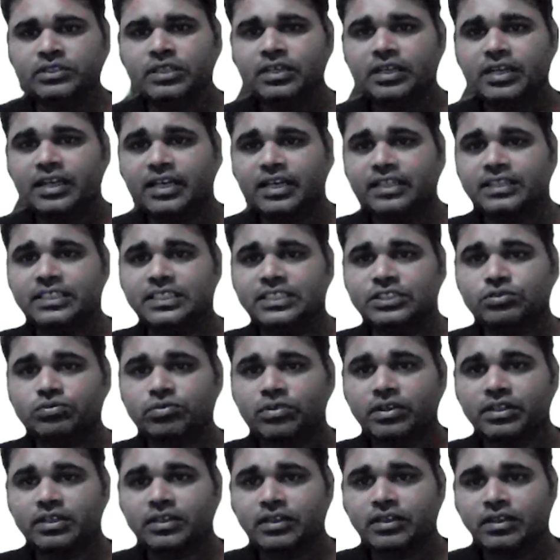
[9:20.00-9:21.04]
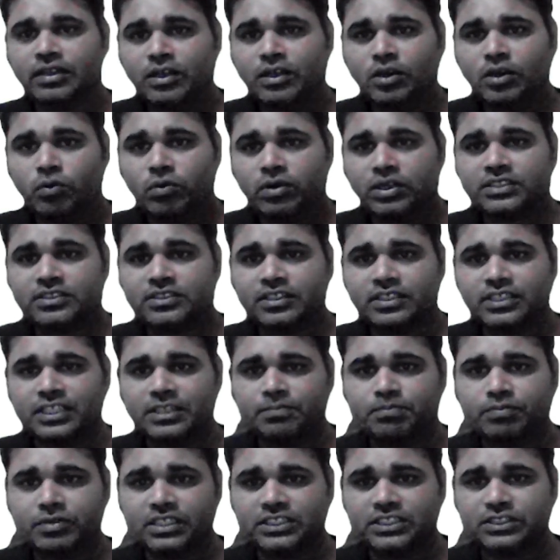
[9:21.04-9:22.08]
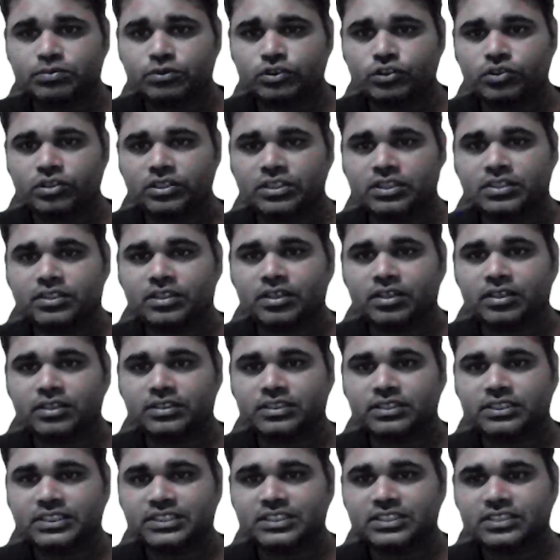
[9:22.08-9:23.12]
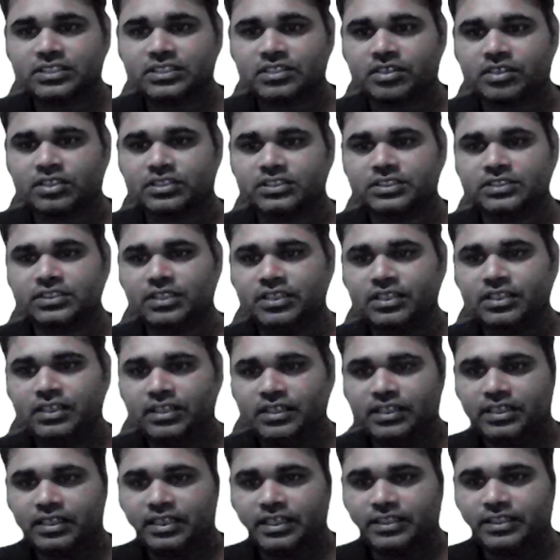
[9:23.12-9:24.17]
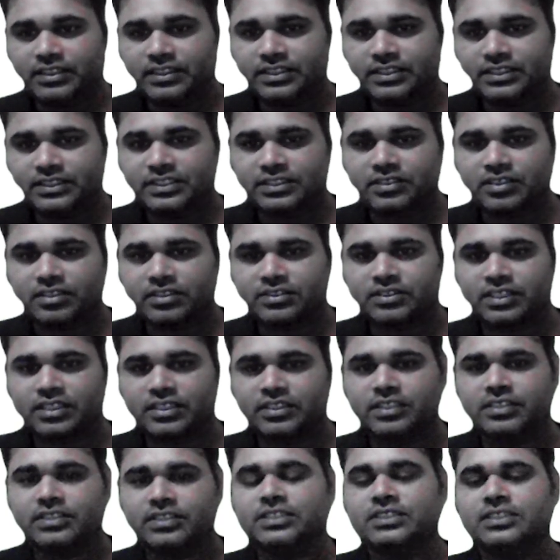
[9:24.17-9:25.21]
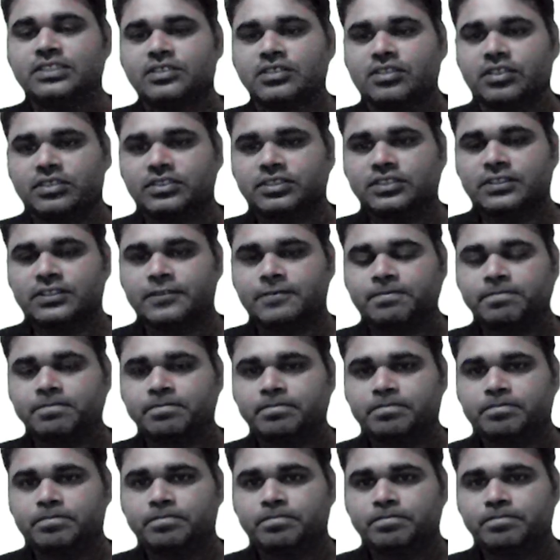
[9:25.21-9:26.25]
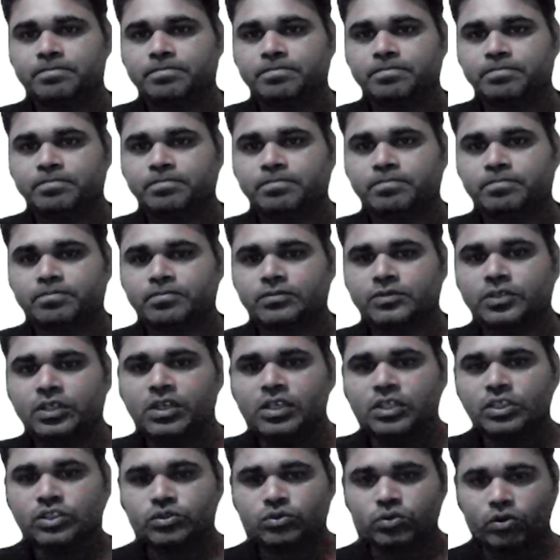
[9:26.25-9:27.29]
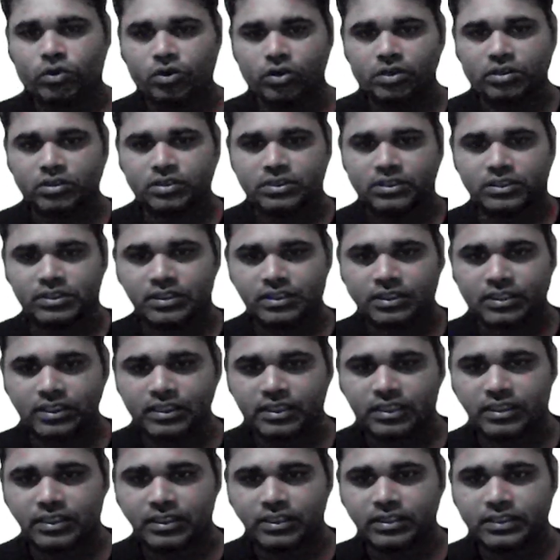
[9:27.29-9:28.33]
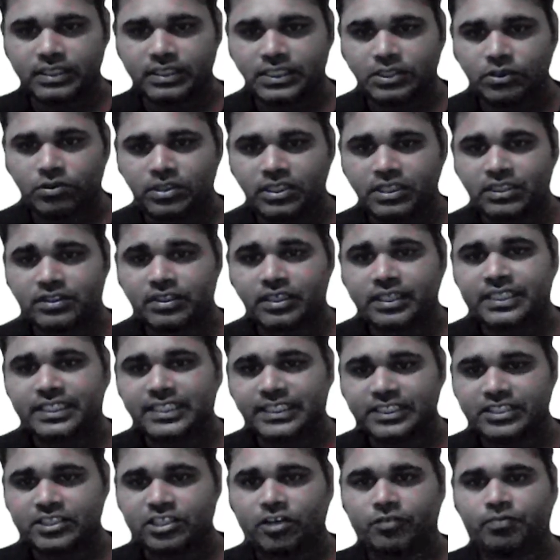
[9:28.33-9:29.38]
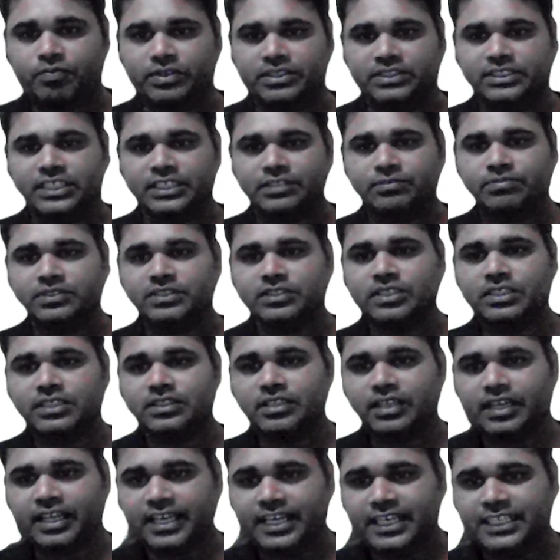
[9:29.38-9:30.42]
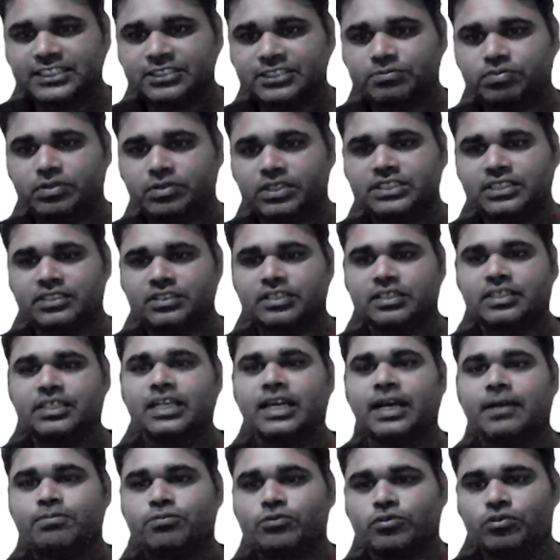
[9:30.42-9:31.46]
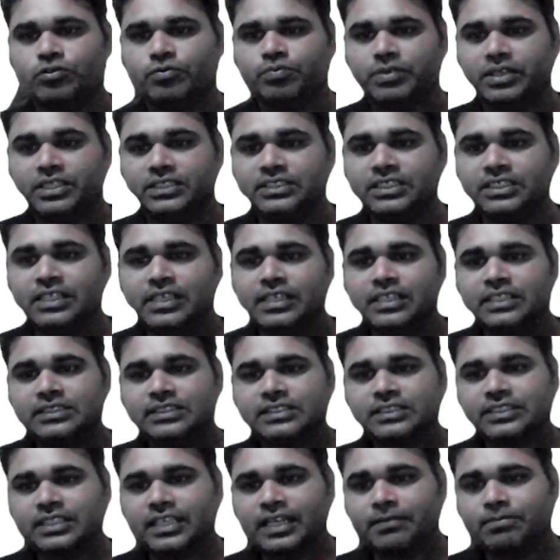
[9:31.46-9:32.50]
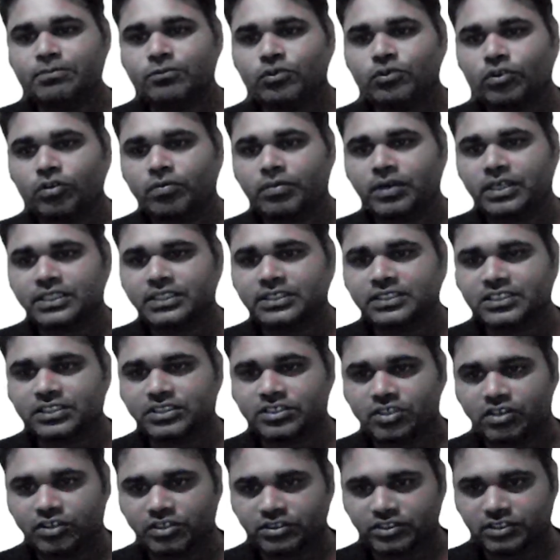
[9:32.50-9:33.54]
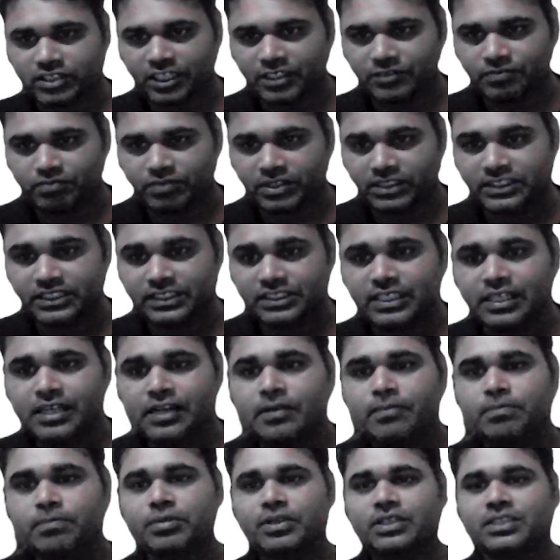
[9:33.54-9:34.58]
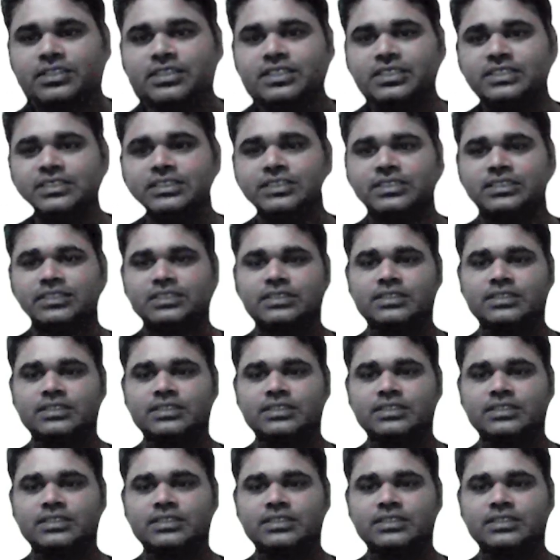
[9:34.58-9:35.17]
and this one. What is the difference between this structure and this structure and this structure? So during the interphase, that means in the S phase and the gap 2 phase, same chromatin structure are present, but this